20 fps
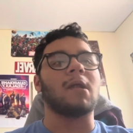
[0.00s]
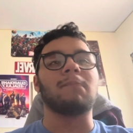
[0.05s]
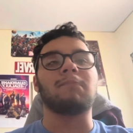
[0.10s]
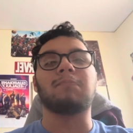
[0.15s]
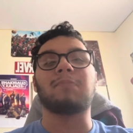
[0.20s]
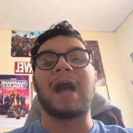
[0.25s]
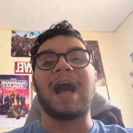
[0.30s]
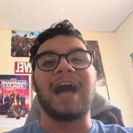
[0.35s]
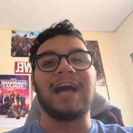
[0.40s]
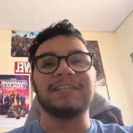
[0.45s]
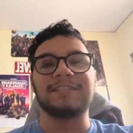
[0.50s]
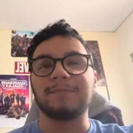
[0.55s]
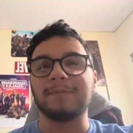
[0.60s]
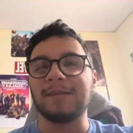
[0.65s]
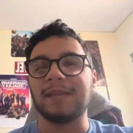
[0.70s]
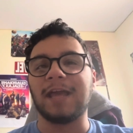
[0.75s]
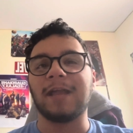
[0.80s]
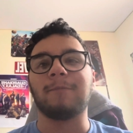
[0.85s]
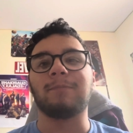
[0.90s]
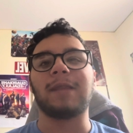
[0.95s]
possibly
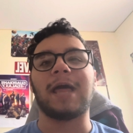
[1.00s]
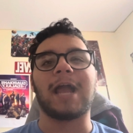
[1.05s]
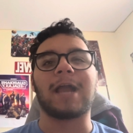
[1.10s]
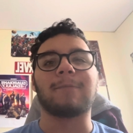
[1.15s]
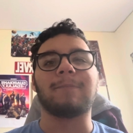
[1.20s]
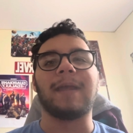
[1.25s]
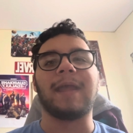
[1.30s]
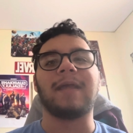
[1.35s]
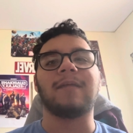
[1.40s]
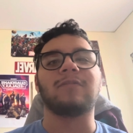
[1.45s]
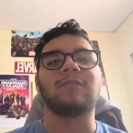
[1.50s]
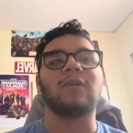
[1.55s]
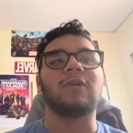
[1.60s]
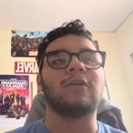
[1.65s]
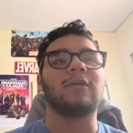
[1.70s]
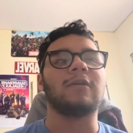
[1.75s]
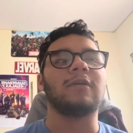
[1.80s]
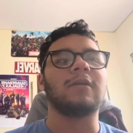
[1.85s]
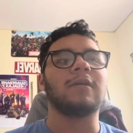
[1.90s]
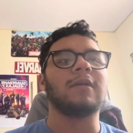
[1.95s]
like Black
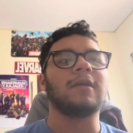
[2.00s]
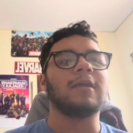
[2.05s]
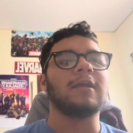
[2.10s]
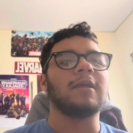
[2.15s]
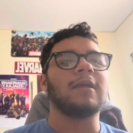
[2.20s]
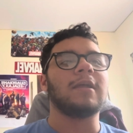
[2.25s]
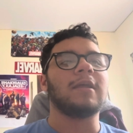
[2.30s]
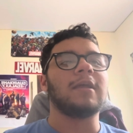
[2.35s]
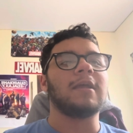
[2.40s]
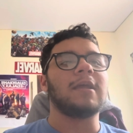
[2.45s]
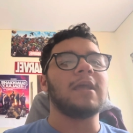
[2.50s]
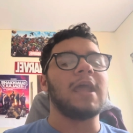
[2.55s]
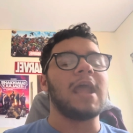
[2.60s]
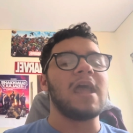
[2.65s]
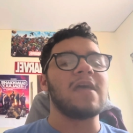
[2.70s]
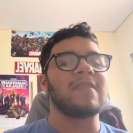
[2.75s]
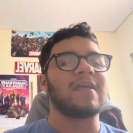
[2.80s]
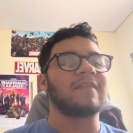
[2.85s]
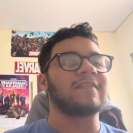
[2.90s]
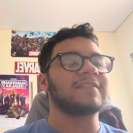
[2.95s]
Panther,
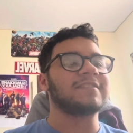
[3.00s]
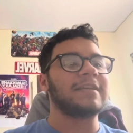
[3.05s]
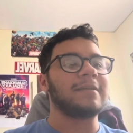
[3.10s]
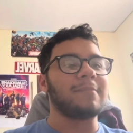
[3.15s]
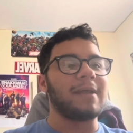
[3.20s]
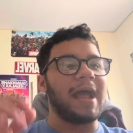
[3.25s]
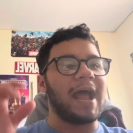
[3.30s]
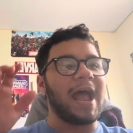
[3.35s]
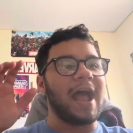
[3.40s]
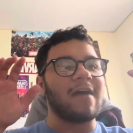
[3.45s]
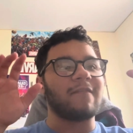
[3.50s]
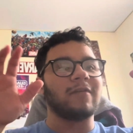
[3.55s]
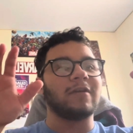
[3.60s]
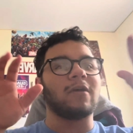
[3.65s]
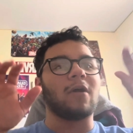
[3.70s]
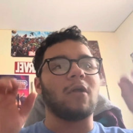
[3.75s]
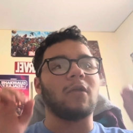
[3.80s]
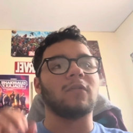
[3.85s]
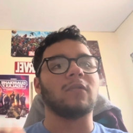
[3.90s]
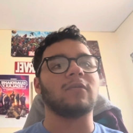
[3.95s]
and then at the same
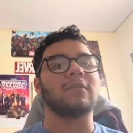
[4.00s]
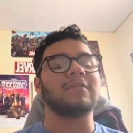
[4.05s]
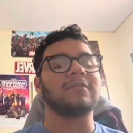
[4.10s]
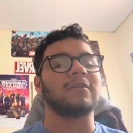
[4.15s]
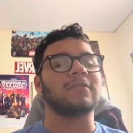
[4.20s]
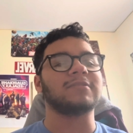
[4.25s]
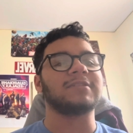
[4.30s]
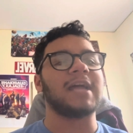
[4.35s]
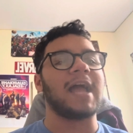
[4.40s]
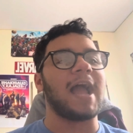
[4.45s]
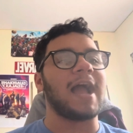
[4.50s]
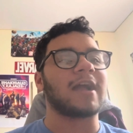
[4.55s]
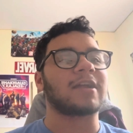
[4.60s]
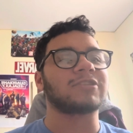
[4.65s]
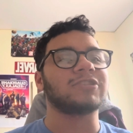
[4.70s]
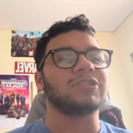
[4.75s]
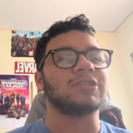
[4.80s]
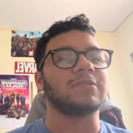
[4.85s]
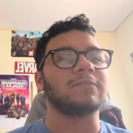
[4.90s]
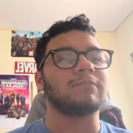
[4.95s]
having all the, those
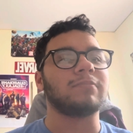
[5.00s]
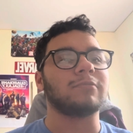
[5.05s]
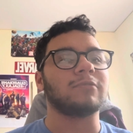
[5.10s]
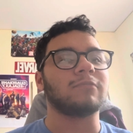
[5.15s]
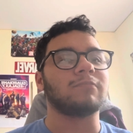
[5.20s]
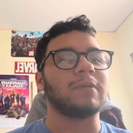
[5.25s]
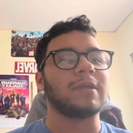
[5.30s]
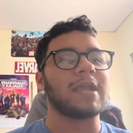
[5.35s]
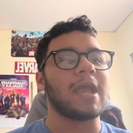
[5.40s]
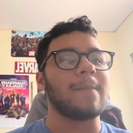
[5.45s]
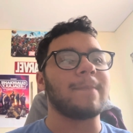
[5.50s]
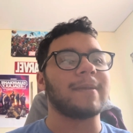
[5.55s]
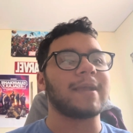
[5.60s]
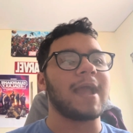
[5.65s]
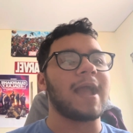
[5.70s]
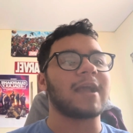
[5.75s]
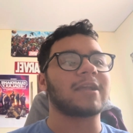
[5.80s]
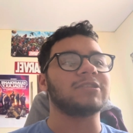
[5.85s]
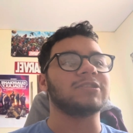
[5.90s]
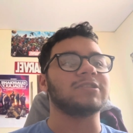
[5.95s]
action big epic
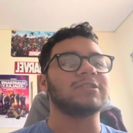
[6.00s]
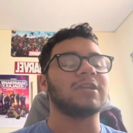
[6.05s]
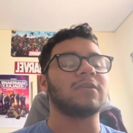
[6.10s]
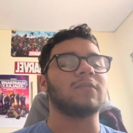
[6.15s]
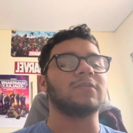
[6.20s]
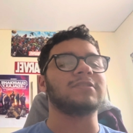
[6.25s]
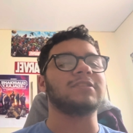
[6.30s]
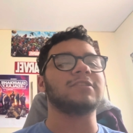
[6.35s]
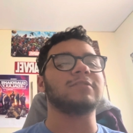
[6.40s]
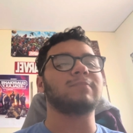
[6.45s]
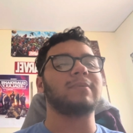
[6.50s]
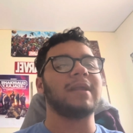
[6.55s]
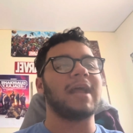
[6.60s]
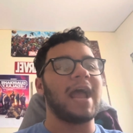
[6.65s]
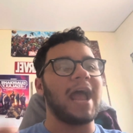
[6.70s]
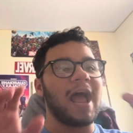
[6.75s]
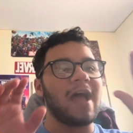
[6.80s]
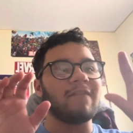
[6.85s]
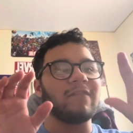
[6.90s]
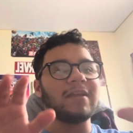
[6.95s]
action sequences but
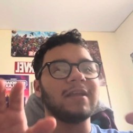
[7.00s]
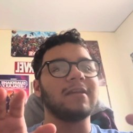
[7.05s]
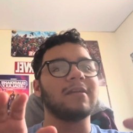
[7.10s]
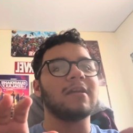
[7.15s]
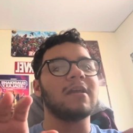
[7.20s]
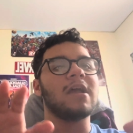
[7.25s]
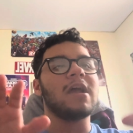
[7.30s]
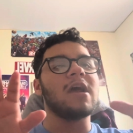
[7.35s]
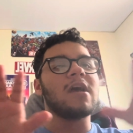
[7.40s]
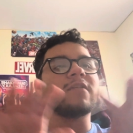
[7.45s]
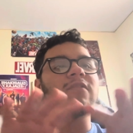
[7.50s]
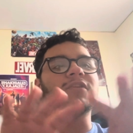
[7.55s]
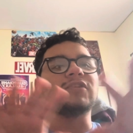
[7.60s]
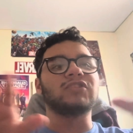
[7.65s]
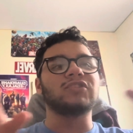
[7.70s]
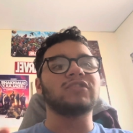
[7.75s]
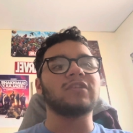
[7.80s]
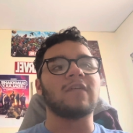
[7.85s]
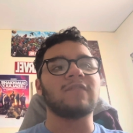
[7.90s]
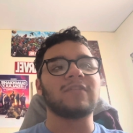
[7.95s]
having the
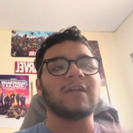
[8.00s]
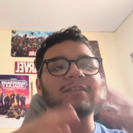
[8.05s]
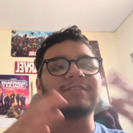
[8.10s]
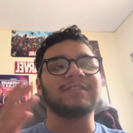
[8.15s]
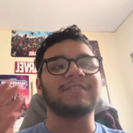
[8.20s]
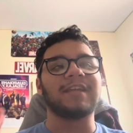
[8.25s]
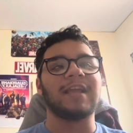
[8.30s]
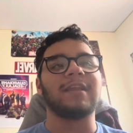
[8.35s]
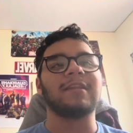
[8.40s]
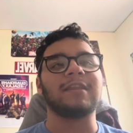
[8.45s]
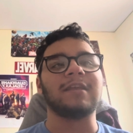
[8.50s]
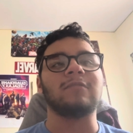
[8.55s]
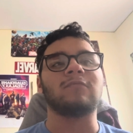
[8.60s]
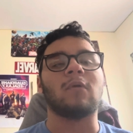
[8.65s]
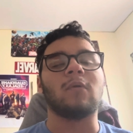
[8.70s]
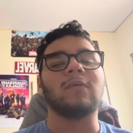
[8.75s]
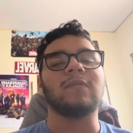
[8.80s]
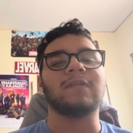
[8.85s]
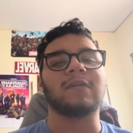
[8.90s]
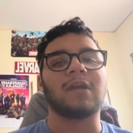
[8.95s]
stuff that stan lee
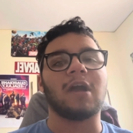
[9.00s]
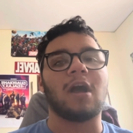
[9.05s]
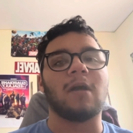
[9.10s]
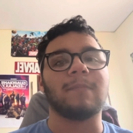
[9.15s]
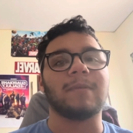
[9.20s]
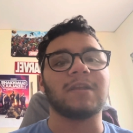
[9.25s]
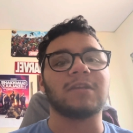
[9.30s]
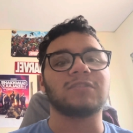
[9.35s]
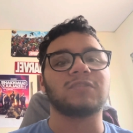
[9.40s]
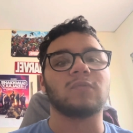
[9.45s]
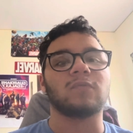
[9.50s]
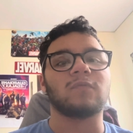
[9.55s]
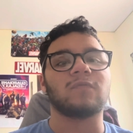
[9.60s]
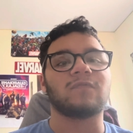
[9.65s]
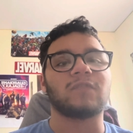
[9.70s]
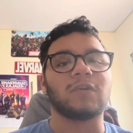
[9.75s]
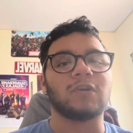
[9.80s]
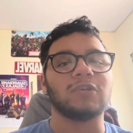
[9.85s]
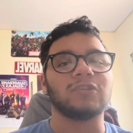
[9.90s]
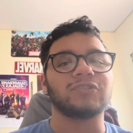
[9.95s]
wrote in the comics
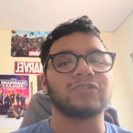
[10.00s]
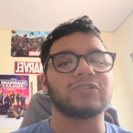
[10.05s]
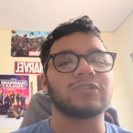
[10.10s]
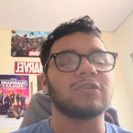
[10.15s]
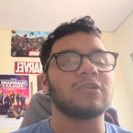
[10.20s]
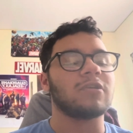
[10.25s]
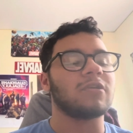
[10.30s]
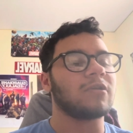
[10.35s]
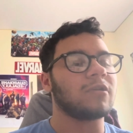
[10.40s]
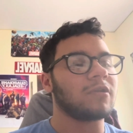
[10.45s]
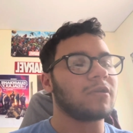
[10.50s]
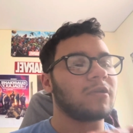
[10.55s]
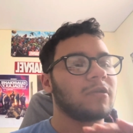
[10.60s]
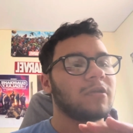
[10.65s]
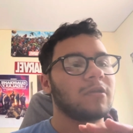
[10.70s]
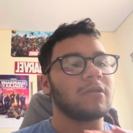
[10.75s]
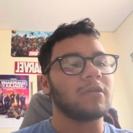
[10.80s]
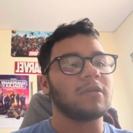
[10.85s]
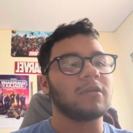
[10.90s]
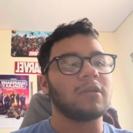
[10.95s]
first
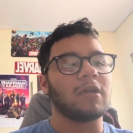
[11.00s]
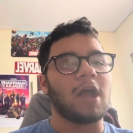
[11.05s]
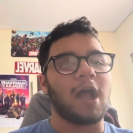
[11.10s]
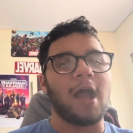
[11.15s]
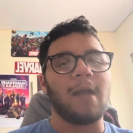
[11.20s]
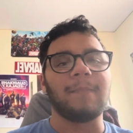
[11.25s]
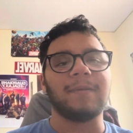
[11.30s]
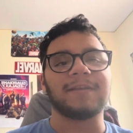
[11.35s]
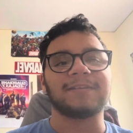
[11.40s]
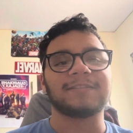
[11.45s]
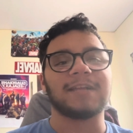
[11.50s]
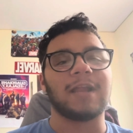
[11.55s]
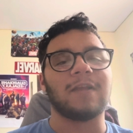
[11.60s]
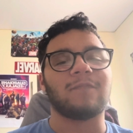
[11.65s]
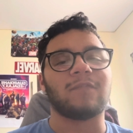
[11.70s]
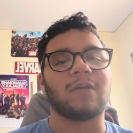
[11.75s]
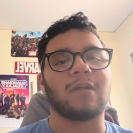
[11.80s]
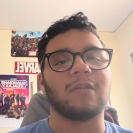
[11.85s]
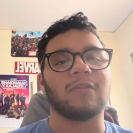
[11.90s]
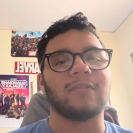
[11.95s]
i'm
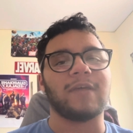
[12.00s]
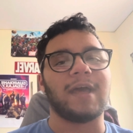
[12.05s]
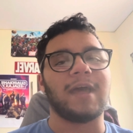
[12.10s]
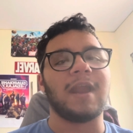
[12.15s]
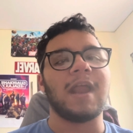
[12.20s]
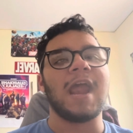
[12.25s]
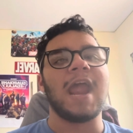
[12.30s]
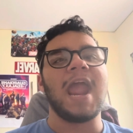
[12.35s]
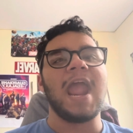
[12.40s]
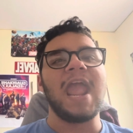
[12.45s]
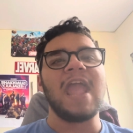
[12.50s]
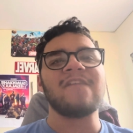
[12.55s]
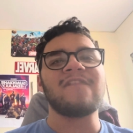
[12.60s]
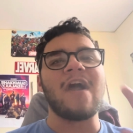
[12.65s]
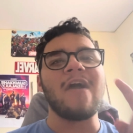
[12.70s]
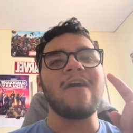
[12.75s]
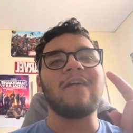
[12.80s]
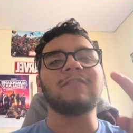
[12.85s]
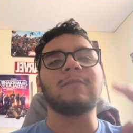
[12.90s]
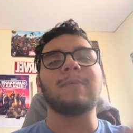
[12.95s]
excited for all of that if
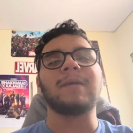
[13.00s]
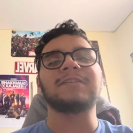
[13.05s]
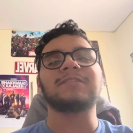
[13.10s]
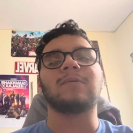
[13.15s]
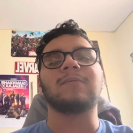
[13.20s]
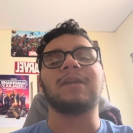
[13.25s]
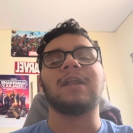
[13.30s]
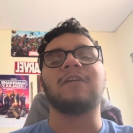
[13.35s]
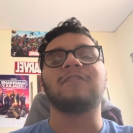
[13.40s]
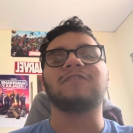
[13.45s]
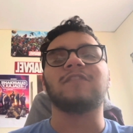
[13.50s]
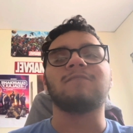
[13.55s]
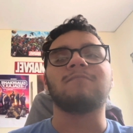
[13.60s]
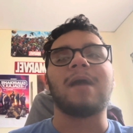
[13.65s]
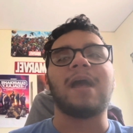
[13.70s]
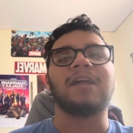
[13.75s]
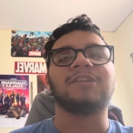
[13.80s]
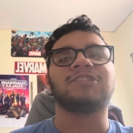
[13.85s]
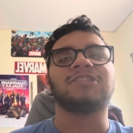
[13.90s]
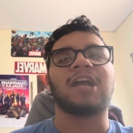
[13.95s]
i have to pick someone else if
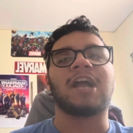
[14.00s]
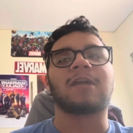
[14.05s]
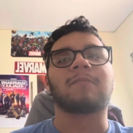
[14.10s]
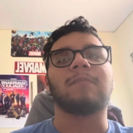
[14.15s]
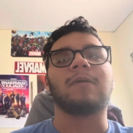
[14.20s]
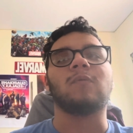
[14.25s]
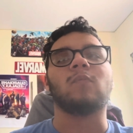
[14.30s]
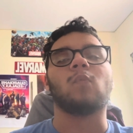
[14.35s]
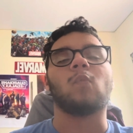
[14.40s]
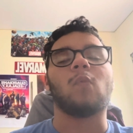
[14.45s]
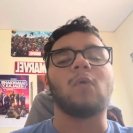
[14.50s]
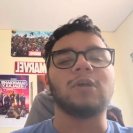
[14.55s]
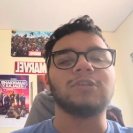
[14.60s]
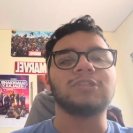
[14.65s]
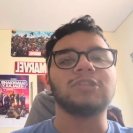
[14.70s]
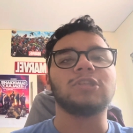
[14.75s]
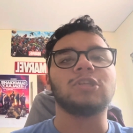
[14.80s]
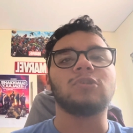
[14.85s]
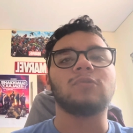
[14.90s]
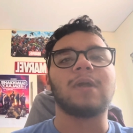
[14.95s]
matt shakman
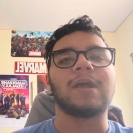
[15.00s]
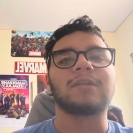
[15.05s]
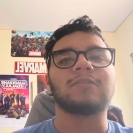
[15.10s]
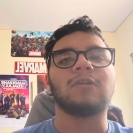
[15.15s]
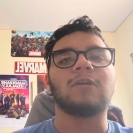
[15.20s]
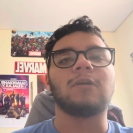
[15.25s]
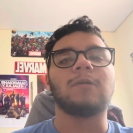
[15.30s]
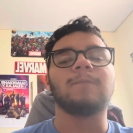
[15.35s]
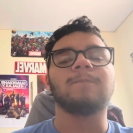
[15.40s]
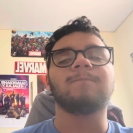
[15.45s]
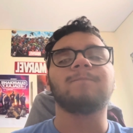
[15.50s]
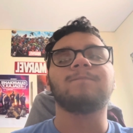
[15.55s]
wasn't the director